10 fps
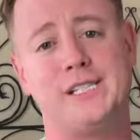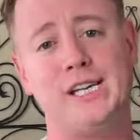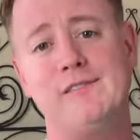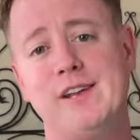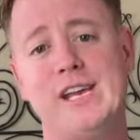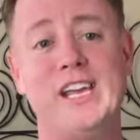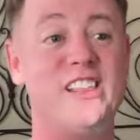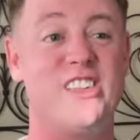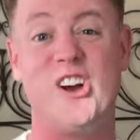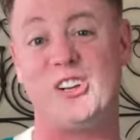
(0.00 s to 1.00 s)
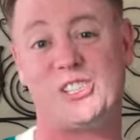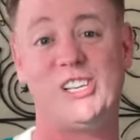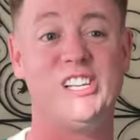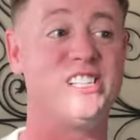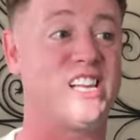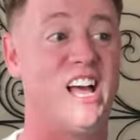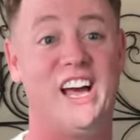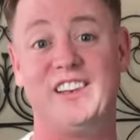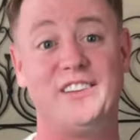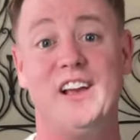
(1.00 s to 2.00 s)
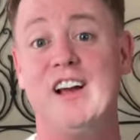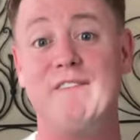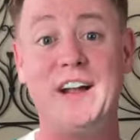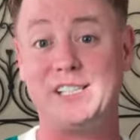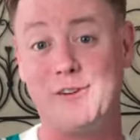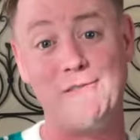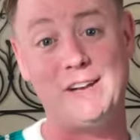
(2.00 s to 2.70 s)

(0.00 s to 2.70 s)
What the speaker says: TV, the Oscars, and Venice Film